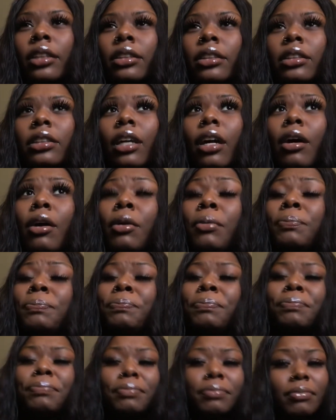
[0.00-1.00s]
so
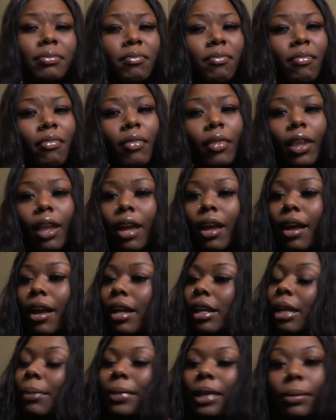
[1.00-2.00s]

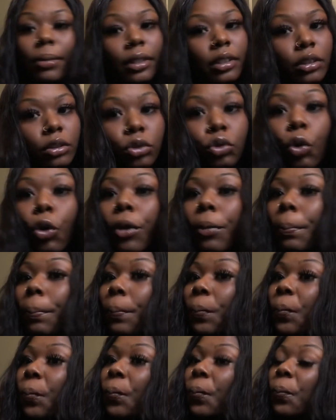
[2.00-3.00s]
let me give us a story
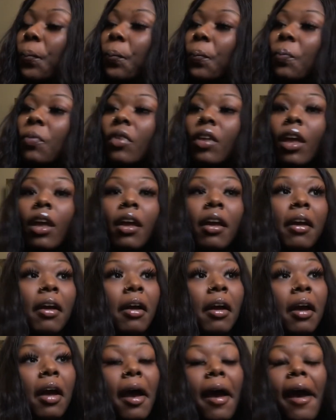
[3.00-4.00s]

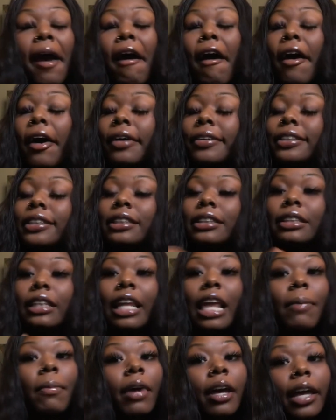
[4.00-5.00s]
I
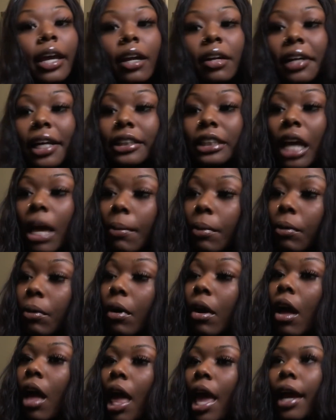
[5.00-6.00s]
slid my head on that table.
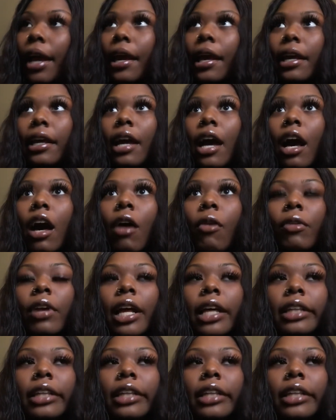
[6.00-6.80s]
Y'all, when